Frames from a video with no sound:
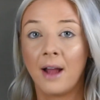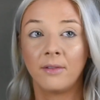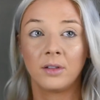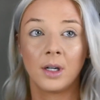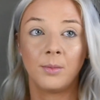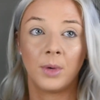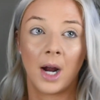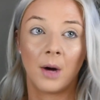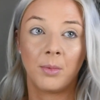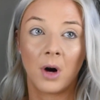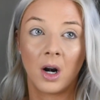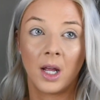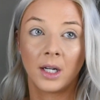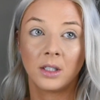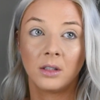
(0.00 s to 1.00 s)
every brow
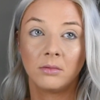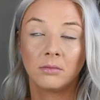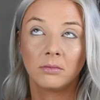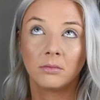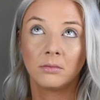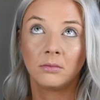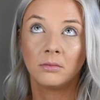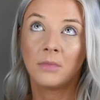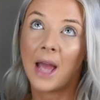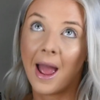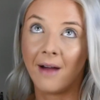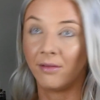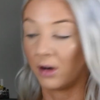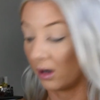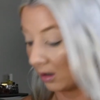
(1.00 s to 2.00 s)
product
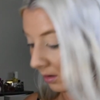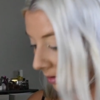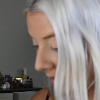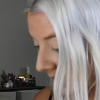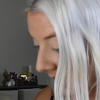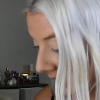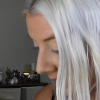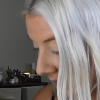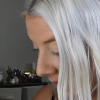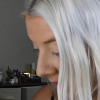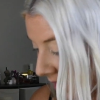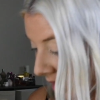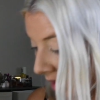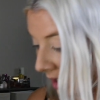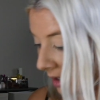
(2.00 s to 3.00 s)
ever. Like,
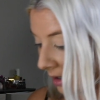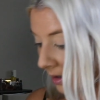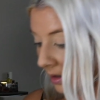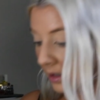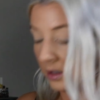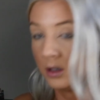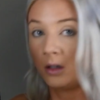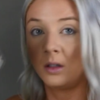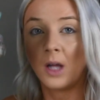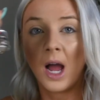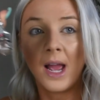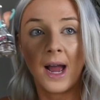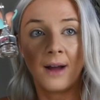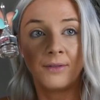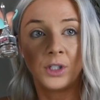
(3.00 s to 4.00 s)

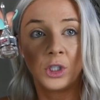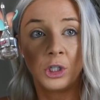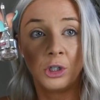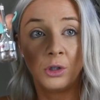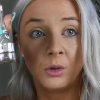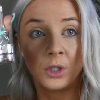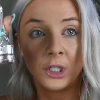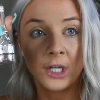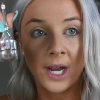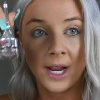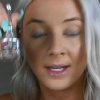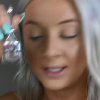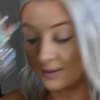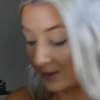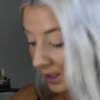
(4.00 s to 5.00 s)
I have 2
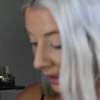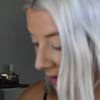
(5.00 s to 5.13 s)
shades of the